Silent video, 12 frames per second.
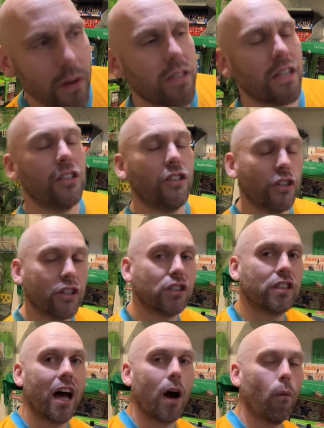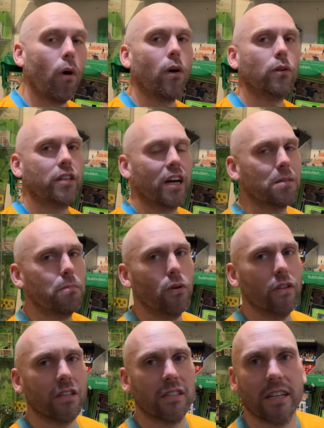and see just how well Jack's put
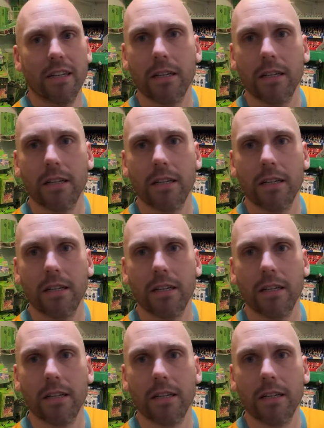this down.